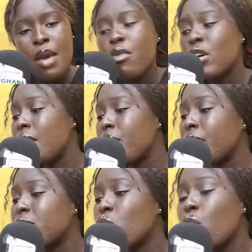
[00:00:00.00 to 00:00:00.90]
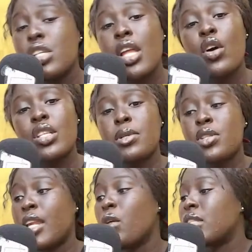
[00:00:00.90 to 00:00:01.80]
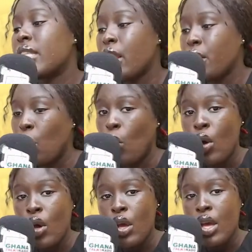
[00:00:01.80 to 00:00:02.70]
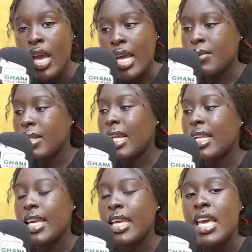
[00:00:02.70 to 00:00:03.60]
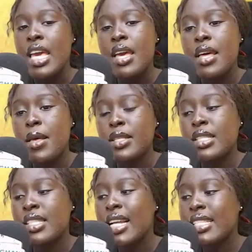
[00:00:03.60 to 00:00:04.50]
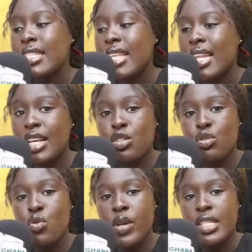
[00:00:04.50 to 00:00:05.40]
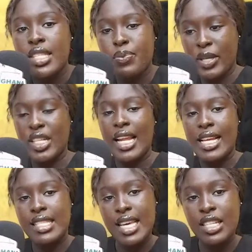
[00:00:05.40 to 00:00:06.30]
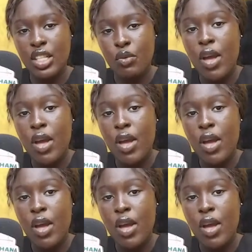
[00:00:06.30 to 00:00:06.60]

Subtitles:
Because sometimes you go to the hospital and they will tell you, especially sectors that has to do with specialization.